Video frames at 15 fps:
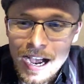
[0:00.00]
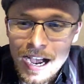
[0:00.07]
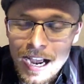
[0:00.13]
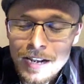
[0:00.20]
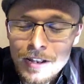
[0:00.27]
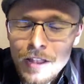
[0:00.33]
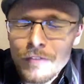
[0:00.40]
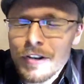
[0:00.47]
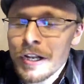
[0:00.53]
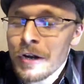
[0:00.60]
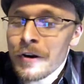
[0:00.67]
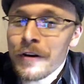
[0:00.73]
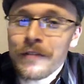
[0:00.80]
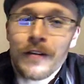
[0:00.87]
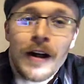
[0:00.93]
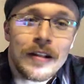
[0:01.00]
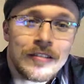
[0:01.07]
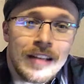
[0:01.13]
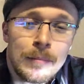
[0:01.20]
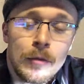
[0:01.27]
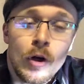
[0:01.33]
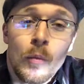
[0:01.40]
I'd love to hear your thoughts
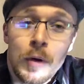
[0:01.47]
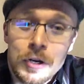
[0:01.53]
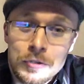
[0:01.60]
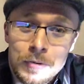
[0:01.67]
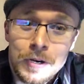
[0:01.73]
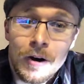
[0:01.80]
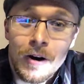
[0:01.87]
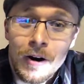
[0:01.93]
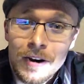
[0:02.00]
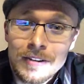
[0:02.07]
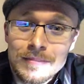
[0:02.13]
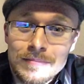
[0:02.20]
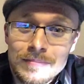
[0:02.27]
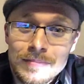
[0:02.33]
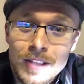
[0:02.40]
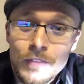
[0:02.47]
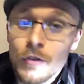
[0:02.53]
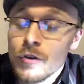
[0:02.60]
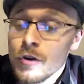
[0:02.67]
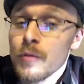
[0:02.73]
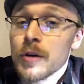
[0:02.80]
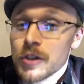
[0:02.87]
down below, Wintry Heart. If
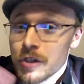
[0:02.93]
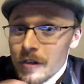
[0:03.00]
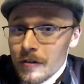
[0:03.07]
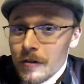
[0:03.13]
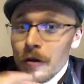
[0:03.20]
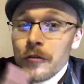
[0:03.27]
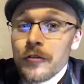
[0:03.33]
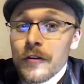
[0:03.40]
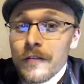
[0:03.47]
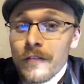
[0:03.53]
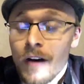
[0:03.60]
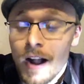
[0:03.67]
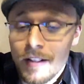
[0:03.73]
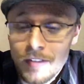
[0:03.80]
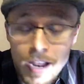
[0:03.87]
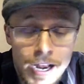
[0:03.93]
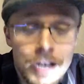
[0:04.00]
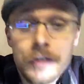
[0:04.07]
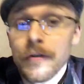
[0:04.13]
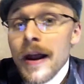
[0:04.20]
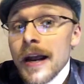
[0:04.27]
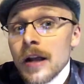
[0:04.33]
you do wish to disclose your thoughts and
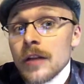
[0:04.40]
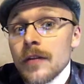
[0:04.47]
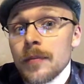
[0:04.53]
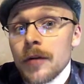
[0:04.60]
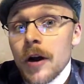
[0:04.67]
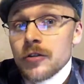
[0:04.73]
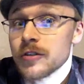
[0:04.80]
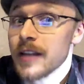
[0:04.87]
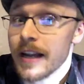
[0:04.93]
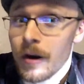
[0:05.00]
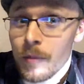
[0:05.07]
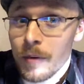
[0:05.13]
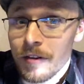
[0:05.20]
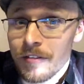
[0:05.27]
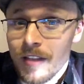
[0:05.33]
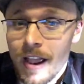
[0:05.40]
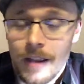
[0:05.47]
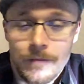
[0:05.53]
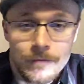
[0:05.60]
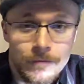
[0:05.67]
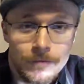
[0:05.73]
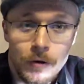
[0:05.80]
your angle of approach, as I always say,
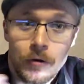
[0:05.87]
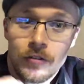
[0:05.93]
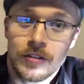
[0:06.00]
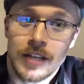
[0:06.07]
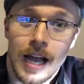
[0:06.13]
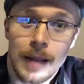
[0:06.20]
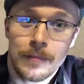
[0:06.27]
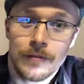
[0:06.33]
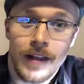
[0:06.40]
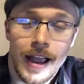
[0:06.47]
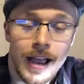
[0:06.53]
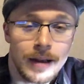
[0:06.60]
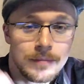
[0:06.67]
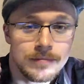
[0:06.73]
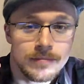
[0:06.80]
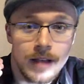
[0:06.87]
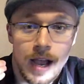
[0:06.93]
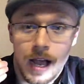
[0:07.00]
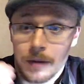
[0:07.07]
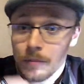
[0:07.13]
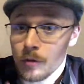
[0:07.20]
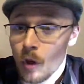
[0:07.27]
first-time fan,
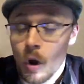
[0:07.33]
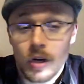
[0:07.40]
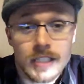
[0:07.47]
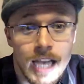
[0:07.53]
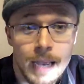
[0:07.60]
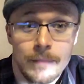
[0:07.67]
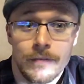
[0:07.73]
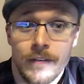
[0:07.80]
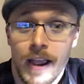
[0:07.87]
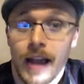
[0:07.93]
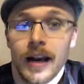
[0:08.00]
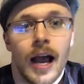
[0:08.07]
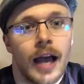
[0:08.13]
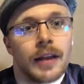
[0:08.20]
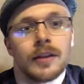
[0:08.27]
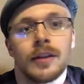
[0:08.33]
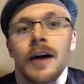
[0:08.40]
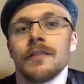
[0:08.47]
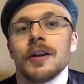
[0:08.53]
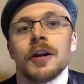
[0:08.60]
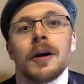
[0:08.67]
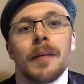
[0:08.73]
long-time fan, I'd
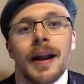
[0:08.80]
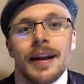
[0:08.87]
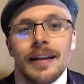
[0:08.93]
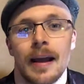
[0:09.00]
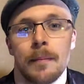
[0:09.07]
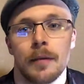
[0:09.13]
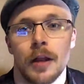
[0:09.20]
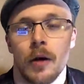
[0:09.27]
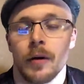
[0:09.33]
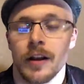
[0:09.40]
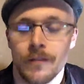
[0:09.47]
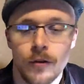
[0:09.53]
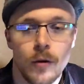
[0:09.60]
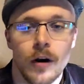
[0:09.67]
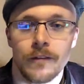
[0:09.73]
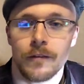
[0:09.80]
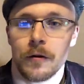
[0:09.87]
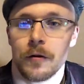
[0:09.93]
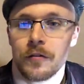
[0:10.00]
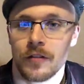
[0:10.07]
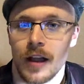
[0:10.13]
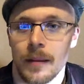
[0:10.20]
love to hear about it down below. And if you are a
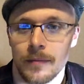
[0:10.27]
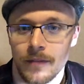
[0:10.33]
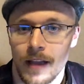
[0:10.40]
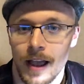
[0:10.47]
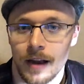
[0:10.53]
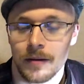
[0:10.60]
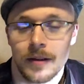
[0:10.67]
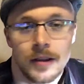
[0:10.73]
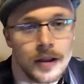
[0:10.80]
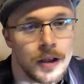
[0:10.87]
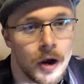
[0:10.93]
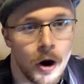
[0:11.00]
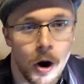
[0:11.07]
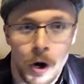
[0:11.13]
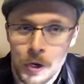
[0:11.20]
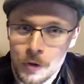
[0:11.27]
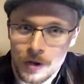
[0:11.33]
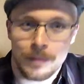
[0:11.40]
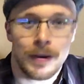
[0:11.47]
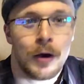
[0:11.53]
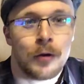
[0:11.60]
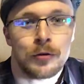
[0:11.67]
first-time fan, are you
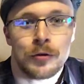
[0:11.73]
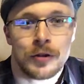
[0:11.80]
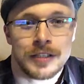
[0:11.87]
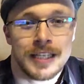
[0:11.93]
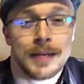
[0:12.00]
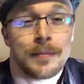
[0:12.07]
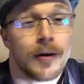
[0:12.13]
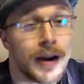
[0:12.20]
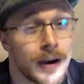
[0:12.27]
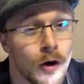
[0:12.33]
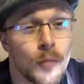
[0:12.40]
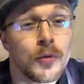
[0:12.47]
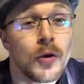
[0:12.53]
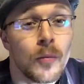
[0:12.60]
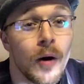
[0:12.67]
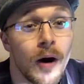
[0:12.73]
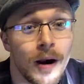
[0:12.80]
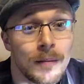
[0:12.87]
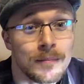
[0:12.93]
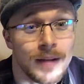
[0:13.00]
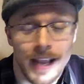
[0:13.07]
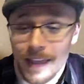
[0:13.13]
compelled to look deeper? I hope you
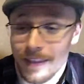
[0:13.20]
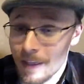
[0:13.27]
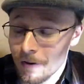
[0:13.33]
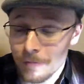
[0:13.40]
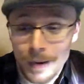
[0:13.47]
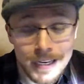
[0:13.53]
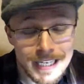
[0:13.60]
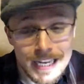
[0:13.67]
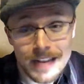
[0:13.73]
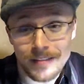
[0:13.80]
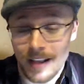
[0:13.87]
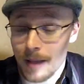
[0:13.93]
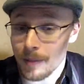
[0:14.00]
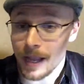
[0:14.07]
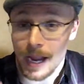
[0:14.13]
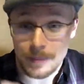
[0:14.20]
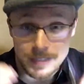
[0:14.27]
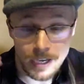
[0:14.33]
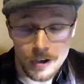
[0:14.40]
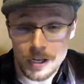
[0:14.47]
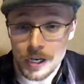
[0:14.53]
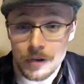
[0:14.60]
are. Again, that was my tease. I'm
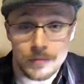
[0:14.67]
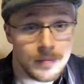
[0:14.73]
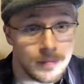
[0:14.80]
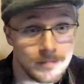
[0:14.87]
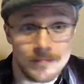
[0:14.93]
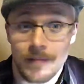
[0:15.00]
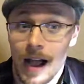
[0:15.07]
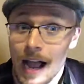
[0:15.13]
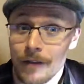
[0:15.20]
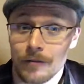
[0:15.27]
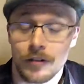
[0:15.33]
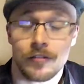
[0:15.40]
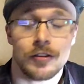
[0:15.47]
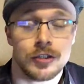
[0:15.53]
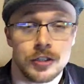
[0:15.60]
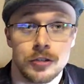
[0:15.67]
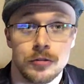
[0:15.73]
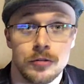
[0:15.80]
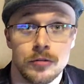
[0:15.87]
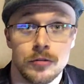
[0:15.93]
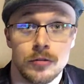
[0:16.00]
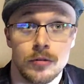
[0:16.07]
telling you. I've listened
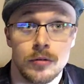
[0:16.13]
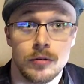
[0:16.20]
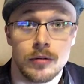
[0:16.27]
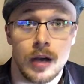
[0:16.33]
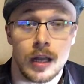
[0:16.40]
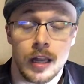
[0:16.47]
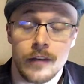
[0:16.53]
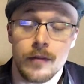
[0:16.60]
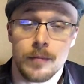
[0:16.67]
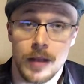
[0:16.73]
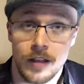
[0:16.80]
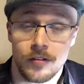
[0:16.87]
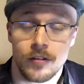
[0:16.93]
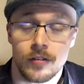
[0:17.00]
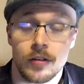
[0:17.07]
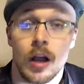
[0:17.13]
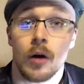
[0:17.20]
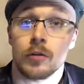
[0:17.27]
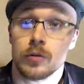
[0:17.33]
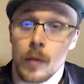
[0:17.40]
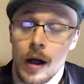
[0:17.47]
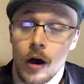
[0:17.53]
to 11 pieces,
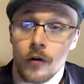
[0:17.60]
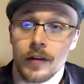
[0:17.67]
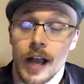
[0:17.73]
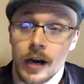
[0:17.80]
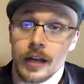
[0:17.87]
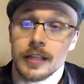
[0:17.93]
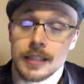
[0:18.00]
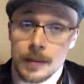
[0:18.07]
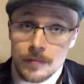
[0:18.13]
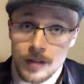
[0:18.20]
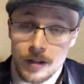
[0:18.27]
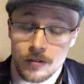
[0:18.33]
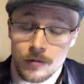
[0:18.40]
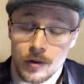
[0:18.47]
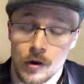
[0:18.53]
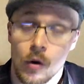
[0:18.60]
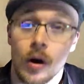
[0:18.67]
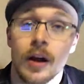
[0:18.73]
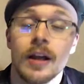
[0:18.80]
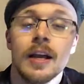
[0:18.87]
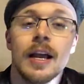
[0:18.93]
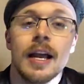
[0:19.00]
no, 12, counting Dim Days of
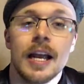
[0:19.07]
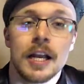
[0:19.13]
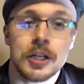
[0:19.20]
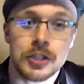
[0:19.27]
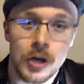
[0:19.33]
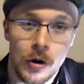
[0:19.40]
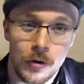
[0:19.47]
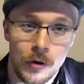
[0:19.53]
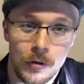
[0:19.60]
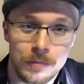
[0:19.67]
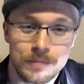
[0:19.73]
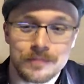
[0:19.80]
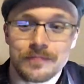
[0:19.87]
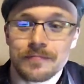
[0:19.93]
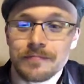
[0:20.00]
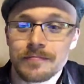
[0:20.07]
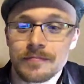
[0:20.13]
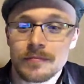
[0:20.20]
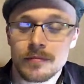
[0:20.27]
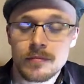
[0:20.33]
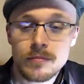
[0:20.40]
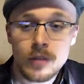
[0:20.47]
Dolor in total
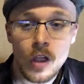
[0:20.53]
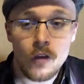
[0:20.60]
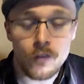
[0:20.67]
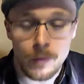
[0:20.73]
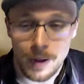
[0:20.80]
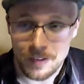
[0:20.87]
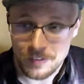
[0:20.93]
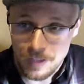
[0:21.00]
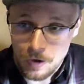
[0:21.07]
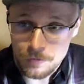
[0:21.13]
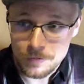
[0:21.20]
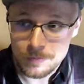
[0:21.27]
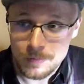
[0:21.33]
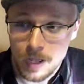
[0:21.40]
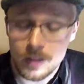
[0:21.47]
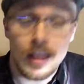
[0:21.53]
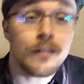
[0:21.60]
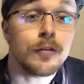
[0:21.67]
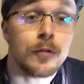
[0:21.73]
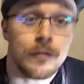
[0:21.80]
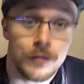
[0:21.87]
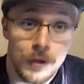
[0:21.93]
for myself.
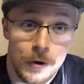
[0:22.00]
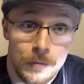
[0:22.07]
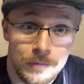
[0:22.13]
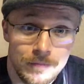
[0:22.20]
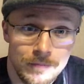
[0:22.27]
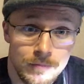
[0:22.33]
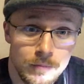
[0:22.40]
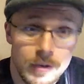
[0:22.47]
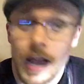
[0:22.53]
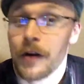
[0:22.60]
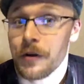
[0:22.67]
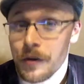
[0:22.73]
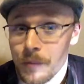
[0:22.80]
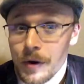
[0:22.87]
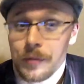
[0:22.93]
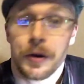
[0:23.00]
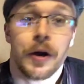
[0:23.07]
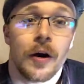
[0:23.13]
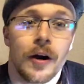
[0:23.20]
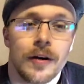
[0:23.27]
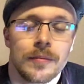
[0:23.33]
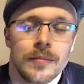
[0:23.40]
11 of you, counting Wintry
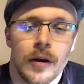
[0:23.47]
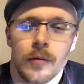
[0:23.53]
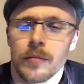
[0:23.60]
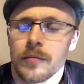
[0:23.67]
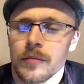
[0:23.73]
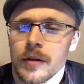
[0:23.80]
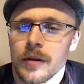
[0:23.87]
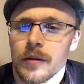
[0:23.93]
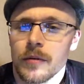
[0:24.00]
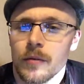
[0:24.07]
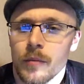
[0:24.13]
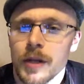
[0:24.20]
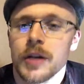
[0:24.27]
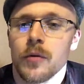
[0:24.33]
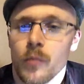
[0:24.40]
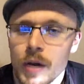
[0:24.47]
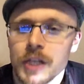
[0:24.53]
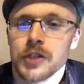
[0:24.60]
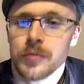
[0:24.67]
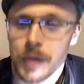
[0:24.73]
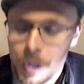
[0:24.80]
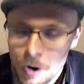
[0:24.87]
Heart, or
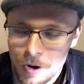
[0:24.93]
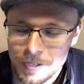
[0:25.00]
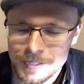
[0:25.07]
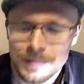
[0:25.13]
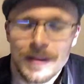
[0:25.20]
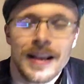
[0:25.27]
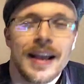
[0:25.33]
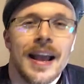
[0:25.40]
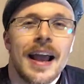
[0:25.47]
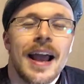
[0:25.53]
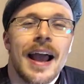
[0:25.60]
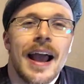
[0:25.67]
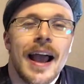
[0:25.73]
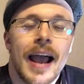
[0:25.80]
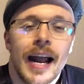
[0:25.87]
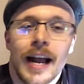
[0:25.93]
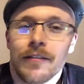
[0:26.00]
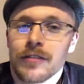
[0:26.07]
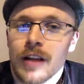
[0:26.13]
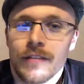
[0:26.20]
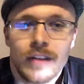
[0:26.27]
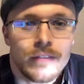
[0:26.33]
Wintry Heart, and
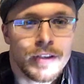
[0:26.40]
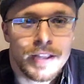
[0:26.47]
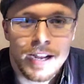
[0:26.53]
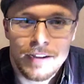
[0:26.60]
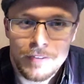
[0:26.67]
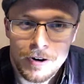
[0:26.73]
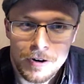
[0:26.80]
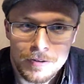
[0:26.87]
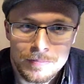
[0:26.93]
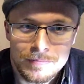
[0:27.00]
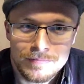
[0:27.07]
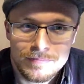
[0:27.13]
I've loved everything I've heard.